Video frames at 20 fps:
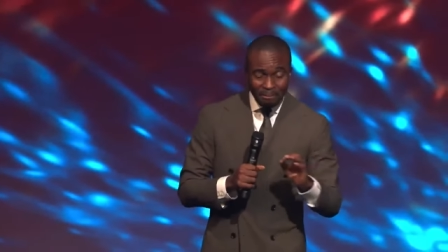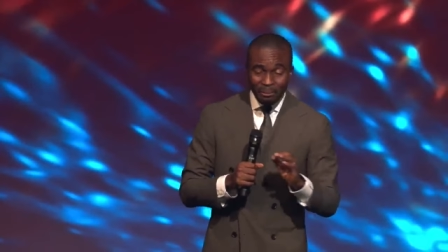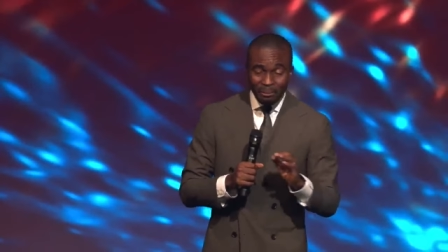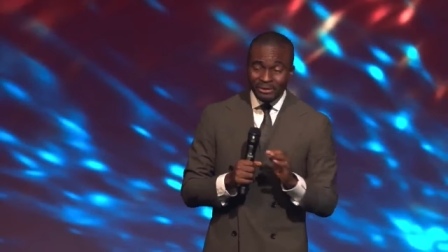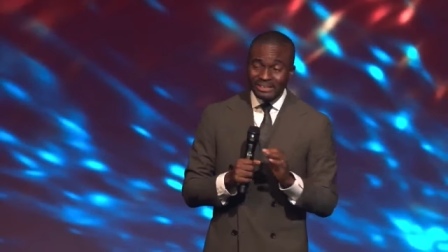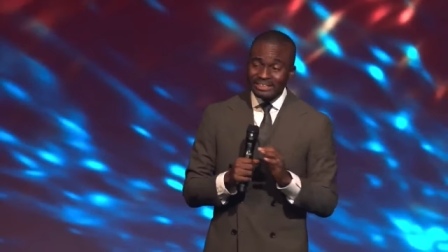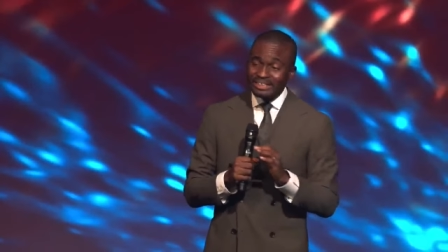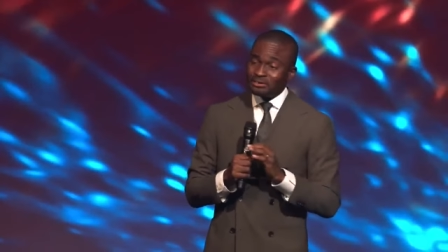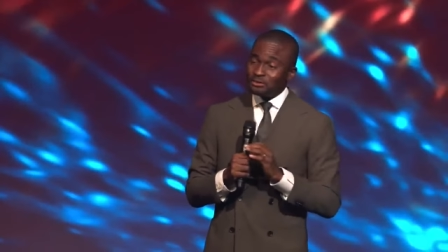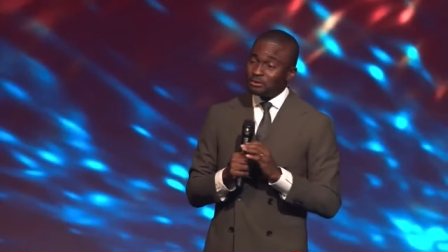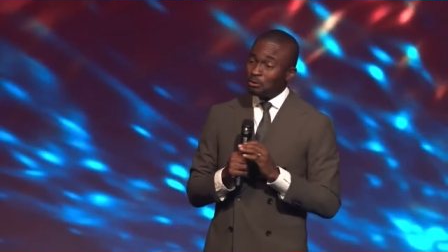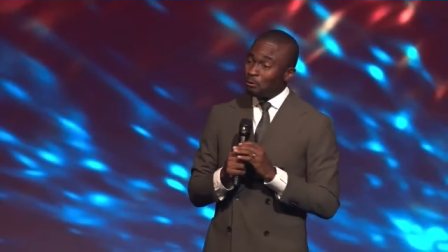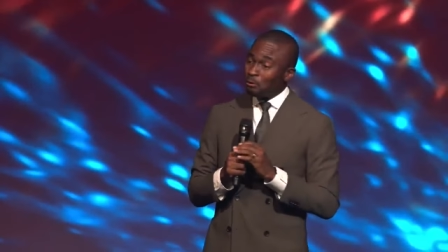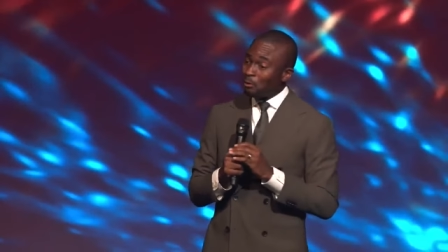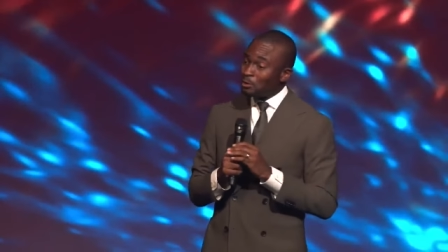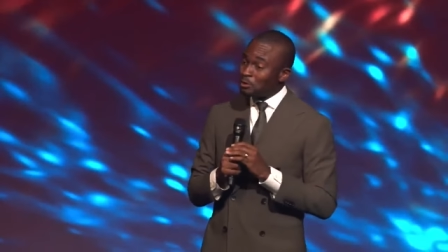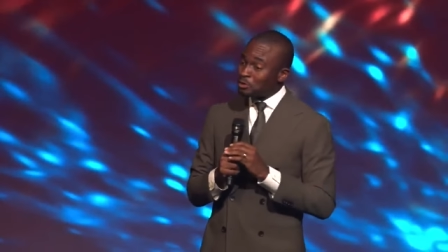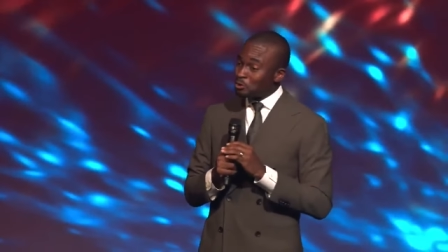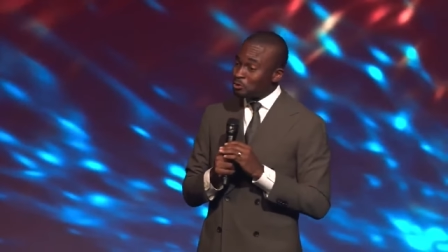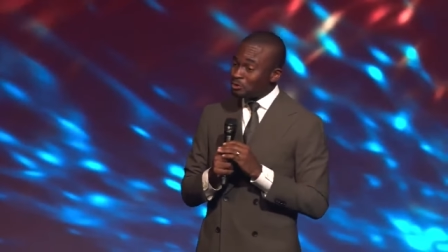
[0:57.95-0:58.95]
but they don't
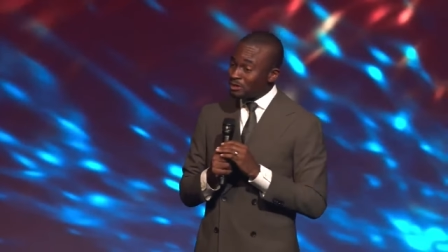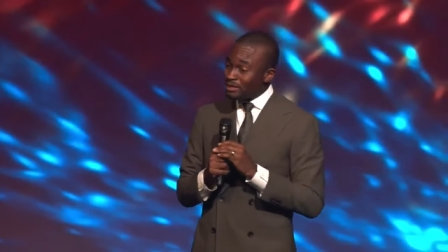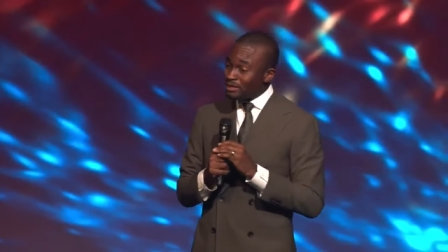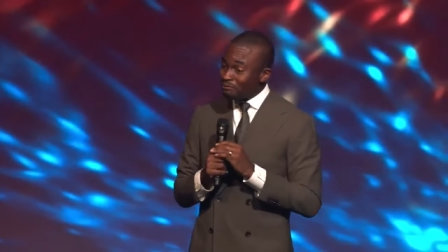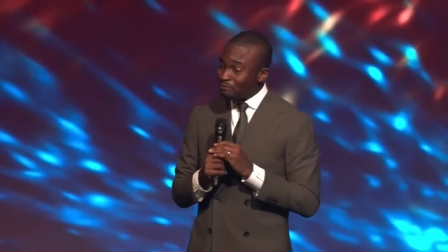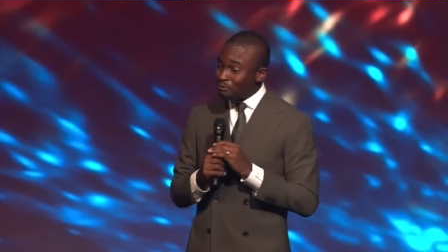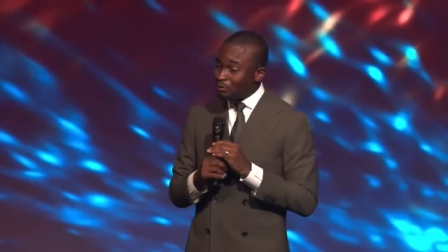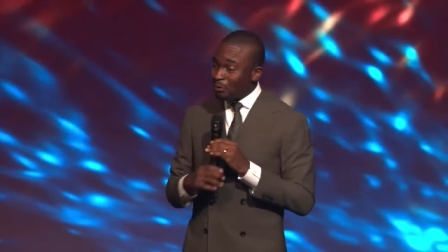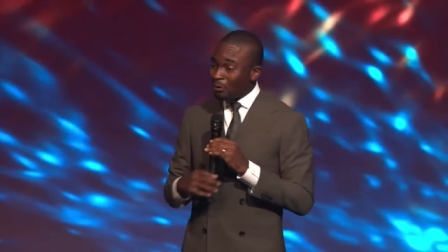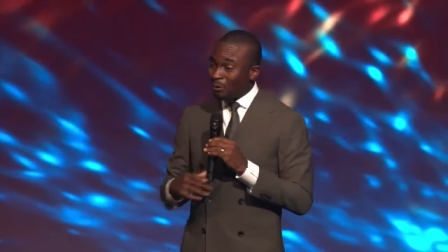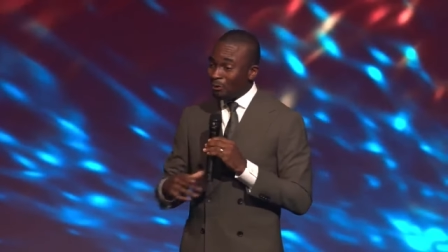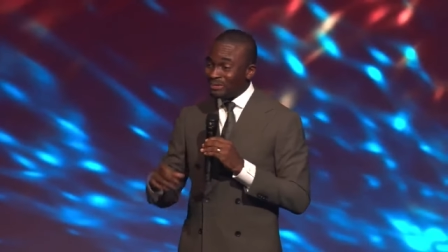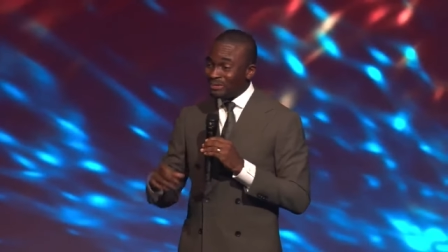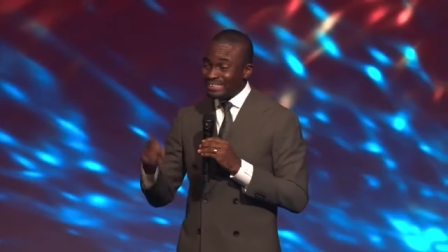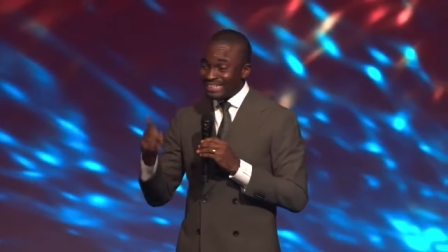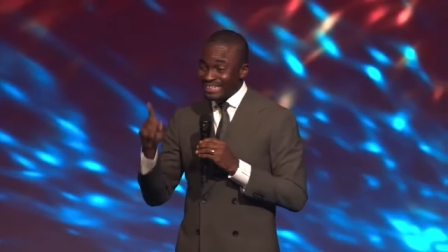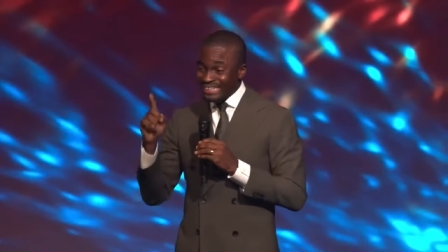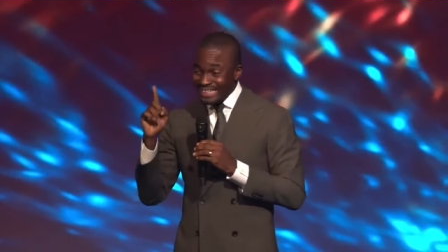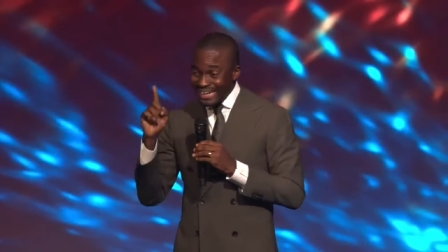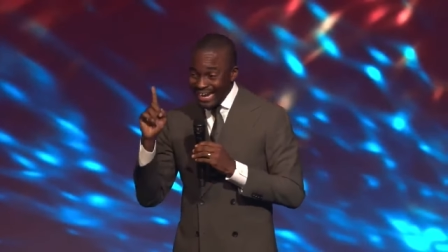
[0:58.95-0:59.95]
want to give God
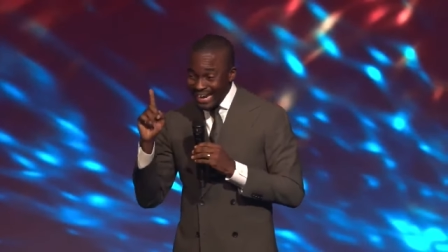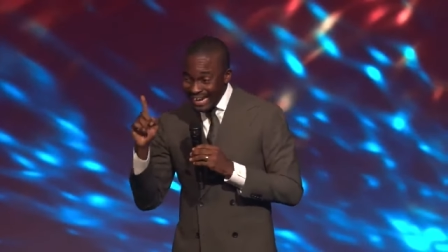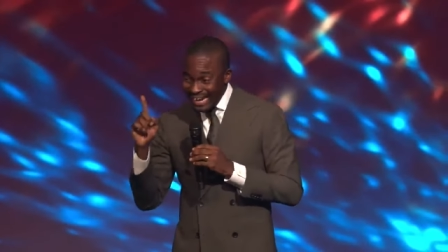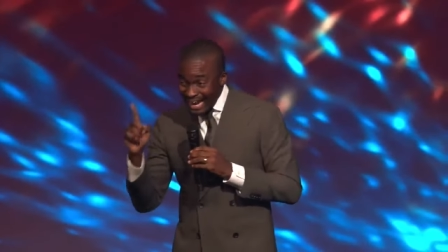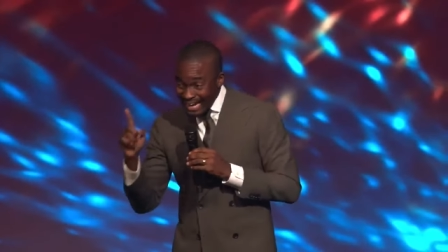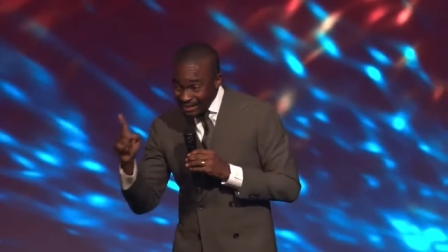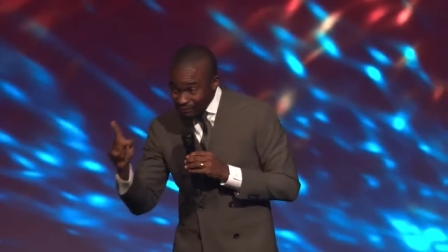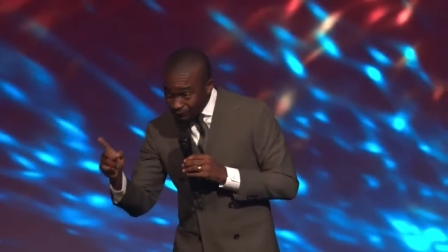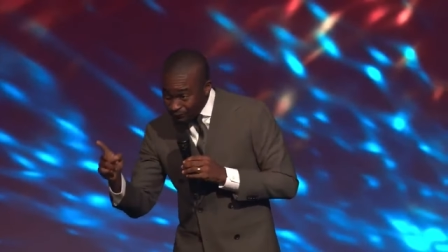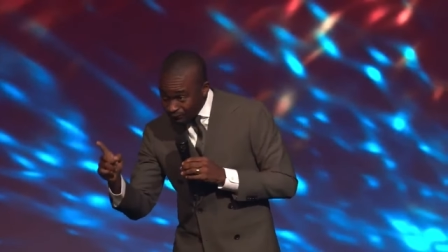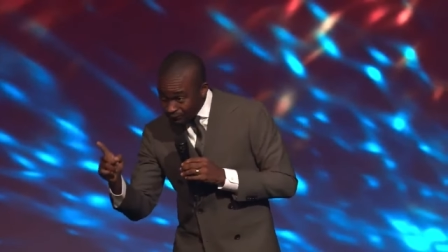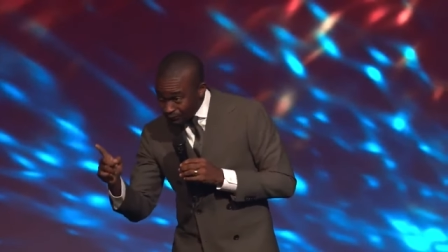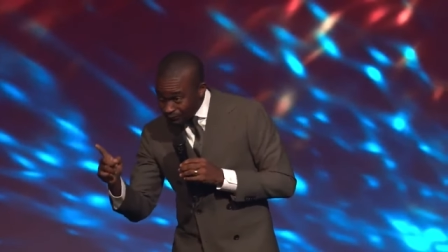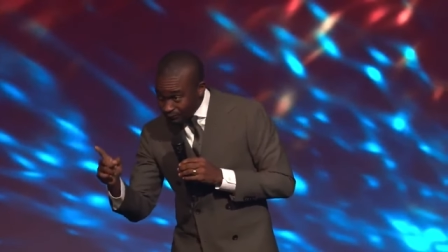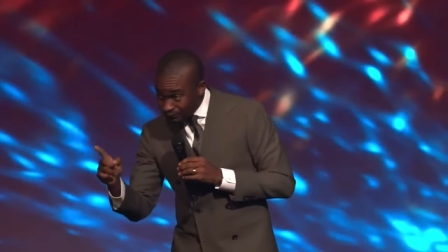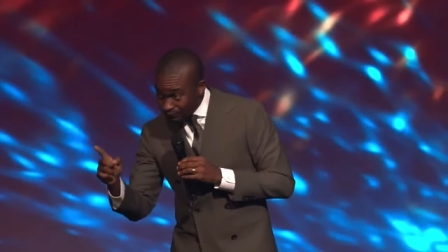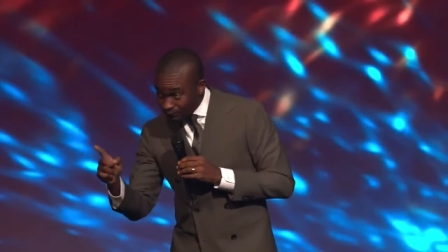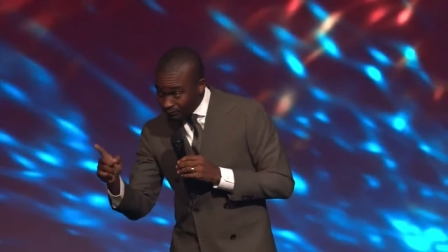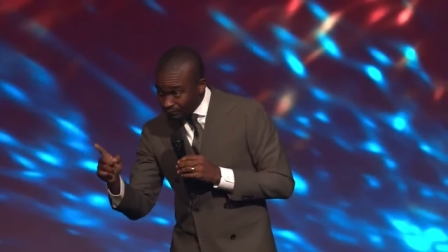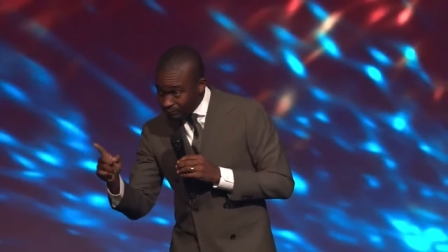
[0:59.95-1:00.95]
their
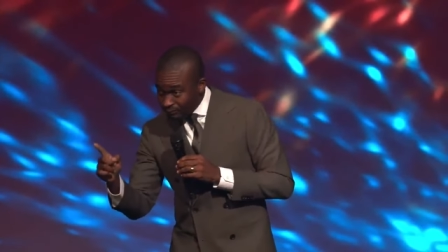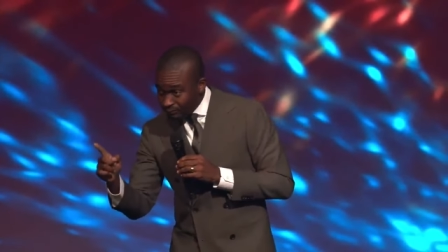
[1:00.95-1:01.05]
life.